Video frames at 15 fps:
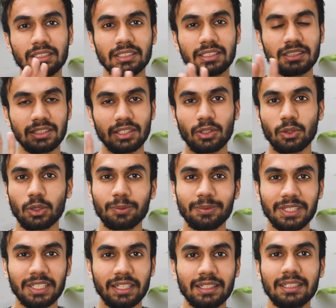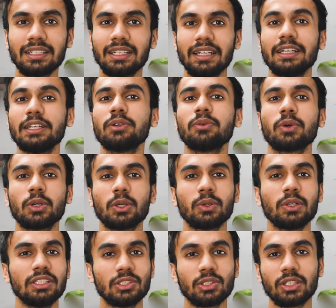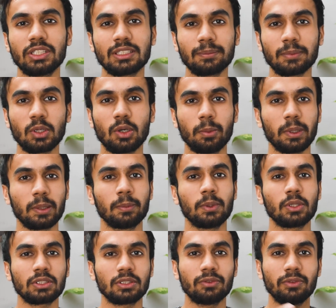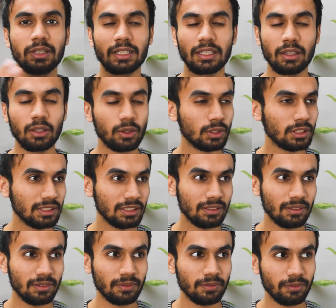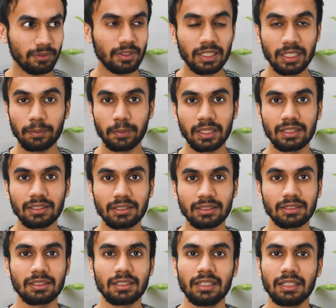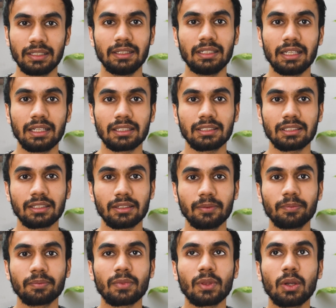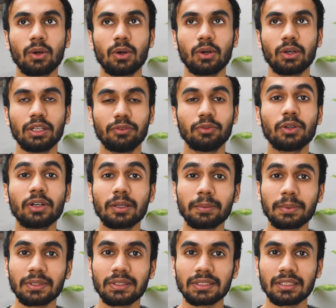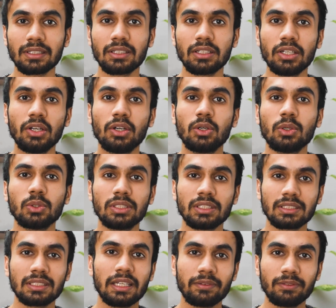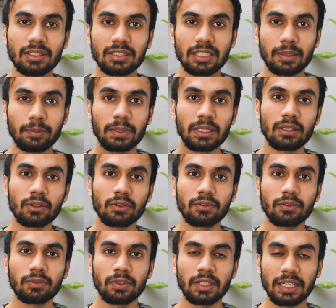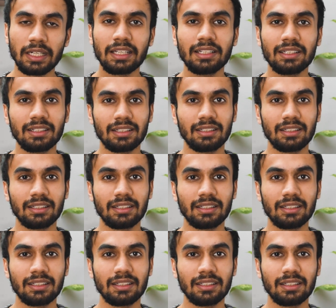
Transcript: just a normal kid and you want to enjoy some comic books with lots and fun images and text, or if you are a person who just have this habit of reading